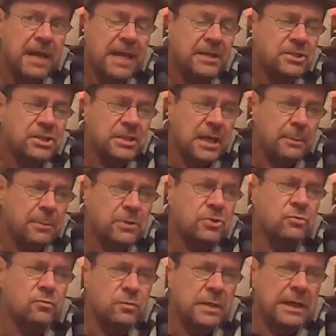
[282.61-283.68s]
Age
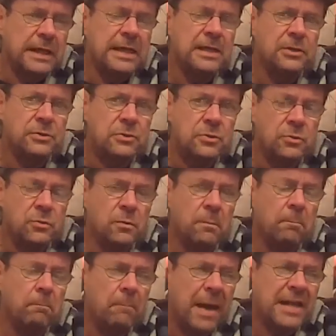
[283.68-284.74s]
statements really do
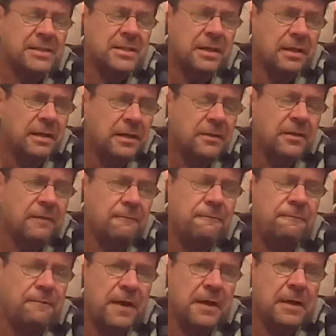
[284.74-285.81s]
matter. They're
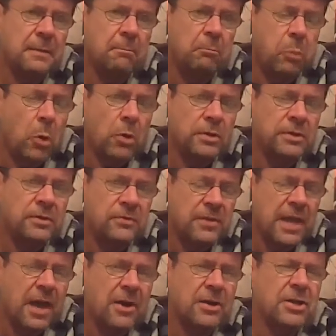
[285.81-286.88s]
very important.
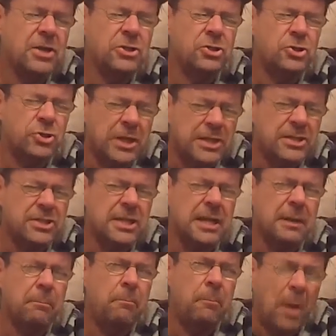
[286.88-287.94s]
They are an
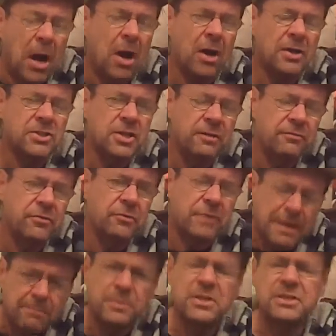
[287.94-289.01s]
intrinsic part of the
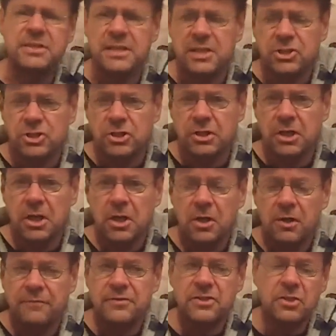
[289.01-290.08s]
reputation
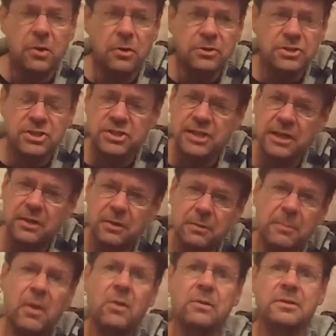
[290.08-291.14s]
of Scotch
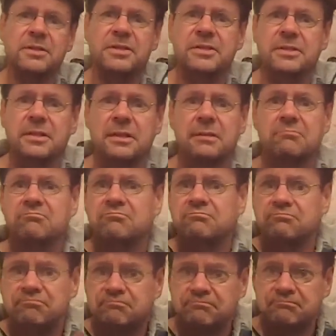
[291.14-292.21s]
single malts,
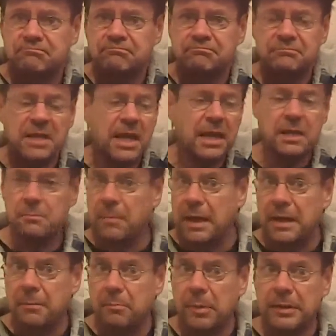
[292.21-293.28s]
in
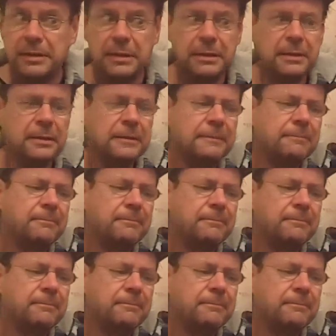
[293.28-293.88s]
my opinion.